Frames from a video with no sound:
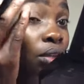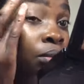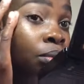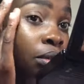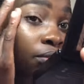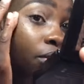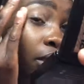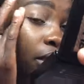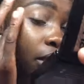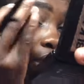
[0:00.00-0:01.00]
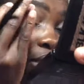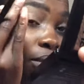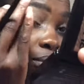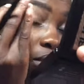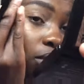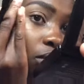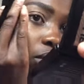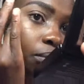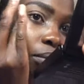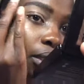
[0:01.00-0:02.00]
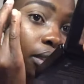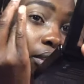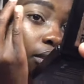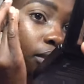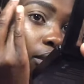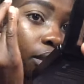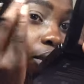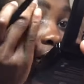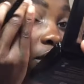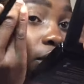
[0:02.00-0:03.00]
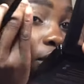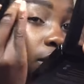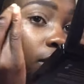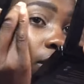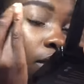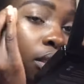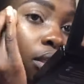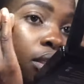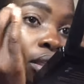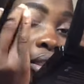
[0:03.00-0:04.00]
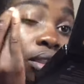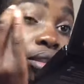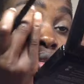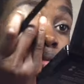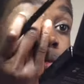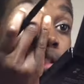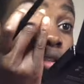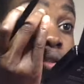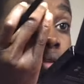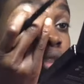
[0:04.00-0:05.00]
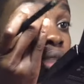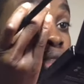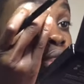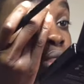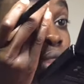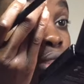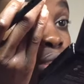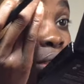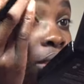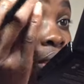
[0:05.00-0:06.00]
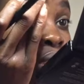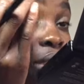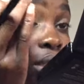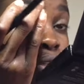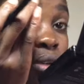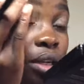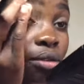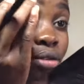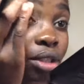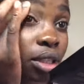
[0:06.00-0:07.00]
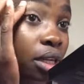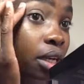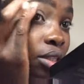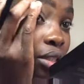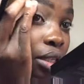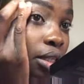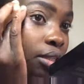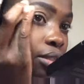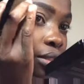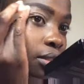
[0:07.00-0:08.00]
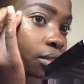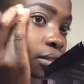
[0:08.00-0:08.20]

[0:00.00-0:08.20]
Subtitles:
in with my finger, and I'm just gonna blend that to make sure I don't have any harsh lines.